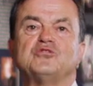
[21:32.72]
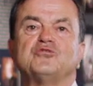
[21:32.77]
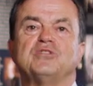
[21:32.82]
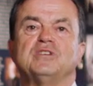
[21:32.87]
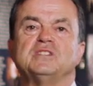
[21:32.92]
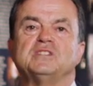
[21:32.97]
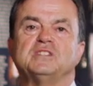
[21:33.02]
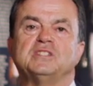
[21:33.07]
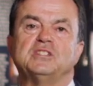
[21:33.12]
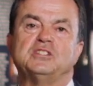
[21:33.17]

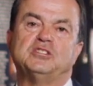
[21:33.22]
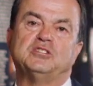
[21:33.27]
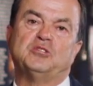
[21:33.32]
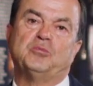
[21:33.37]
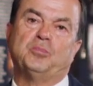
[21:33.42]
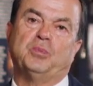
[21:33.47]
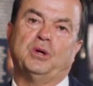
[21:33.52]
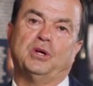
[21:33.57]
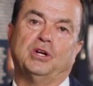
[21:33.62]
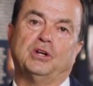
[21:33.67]
transition
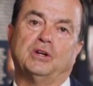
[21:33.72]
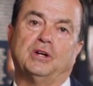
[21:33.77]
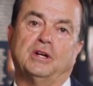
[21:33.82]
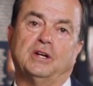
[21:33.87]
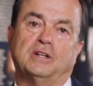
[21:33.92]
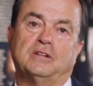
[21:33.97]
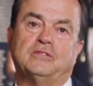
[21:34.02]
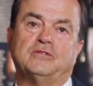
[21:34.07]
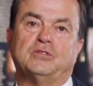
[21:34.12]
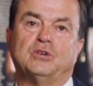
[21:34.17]

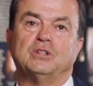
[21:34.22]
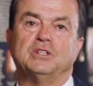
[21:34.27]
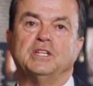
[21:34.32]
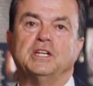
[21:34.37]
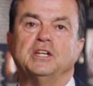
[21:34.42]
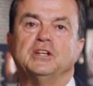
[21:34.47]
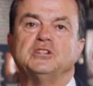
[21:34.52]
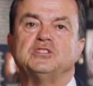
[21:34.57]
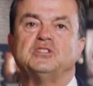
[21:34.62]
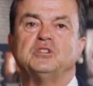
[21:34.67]
period for
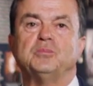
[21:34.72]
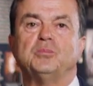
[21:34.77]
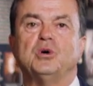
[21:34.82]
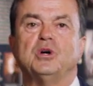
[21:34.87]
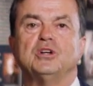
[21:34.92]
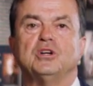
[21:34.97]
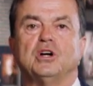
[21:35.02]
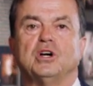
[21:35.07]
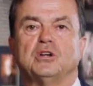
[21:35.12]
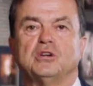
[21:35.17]
Leadership
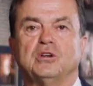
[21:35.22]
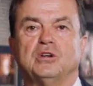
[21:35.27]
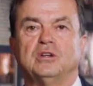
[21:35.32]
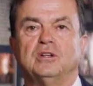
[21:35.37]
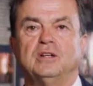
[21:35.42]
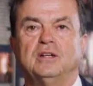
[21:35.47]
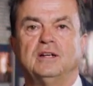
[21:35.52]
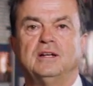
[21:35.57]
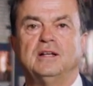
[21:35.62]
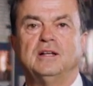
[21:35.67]
one hundred
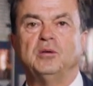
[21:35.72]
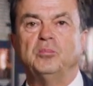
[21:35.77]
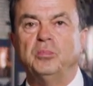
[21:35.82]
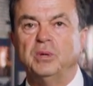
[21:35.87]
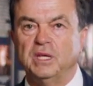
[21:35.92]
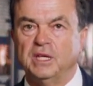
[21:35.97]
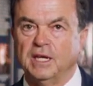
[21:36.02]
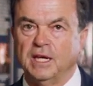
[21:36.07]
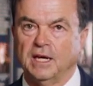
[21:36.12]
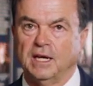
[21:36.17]

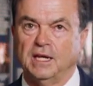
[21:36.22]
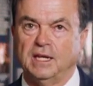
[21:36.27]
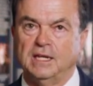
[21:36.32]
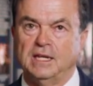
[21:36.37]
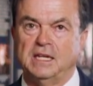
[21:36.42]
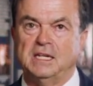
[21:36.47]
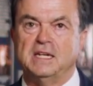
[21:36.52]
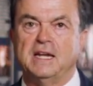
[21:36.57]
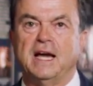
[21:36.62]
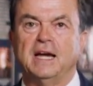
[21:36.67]
began
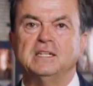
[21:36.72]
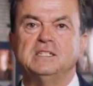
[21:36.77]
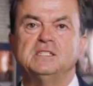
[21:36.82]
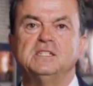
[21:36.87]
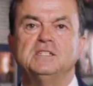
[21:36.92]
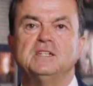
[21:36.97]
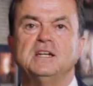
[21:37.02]
in nineteen